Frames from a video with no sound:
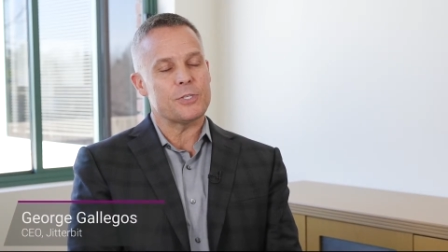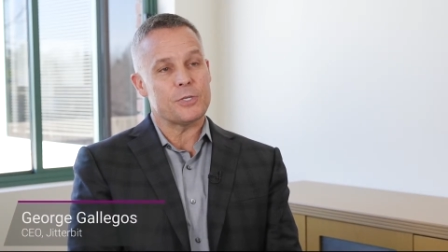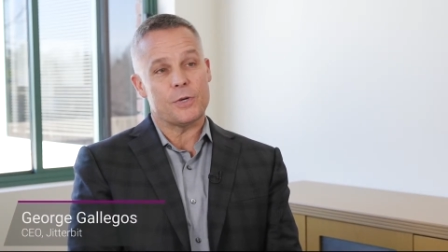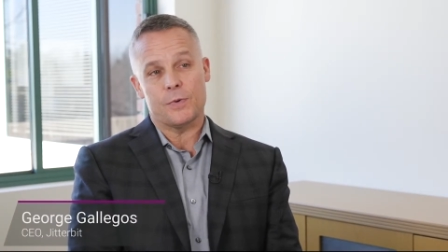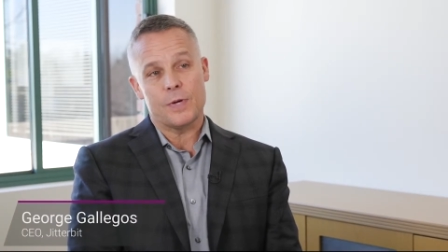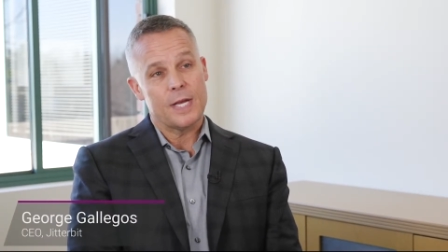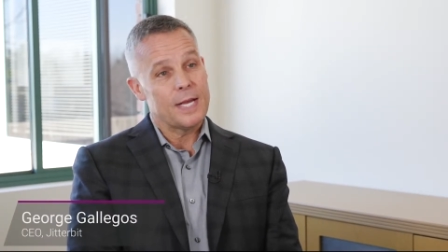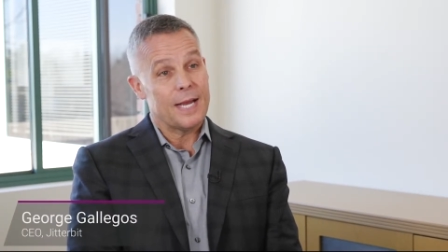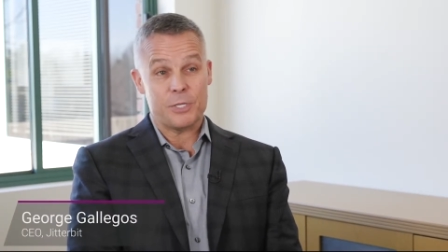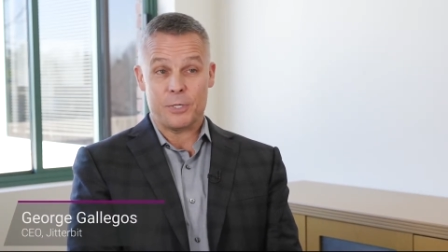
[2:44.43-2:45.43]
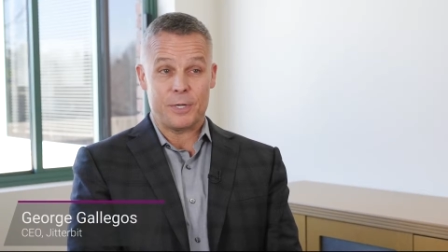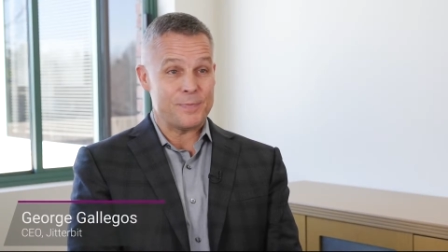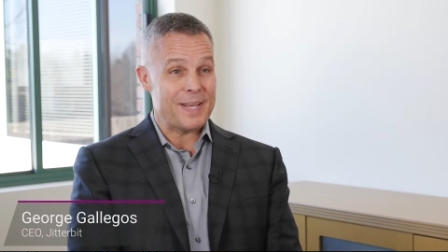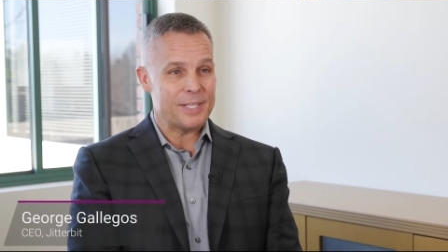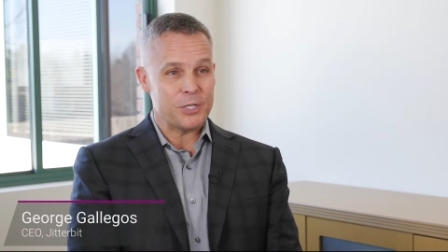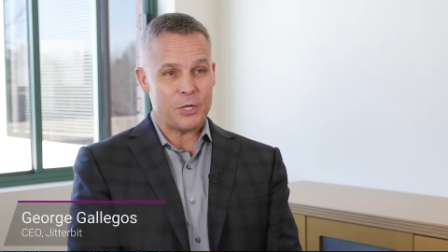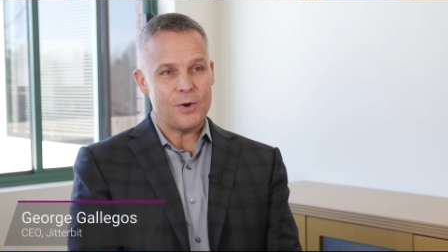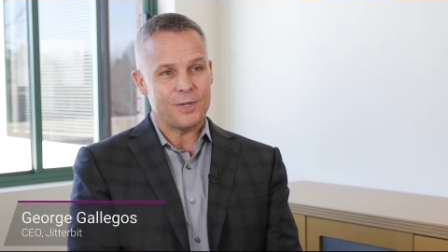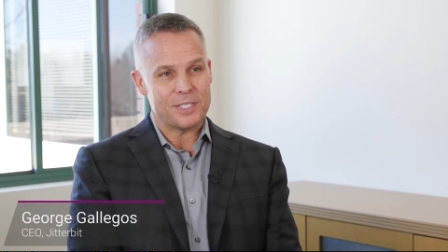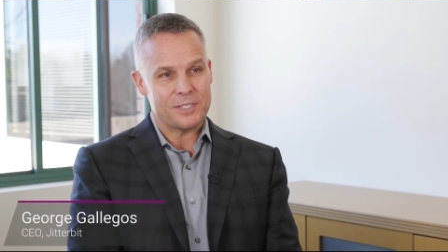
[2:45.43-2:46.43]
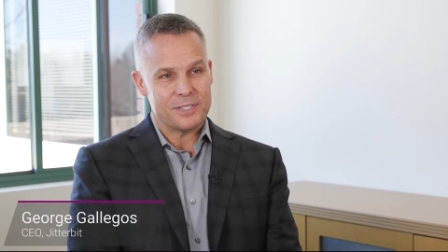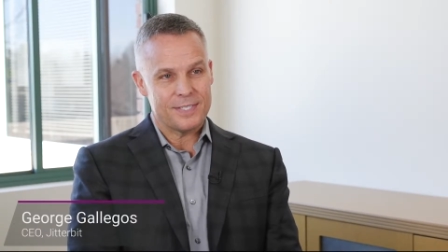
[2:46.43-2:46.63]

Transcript: so I started making the calls.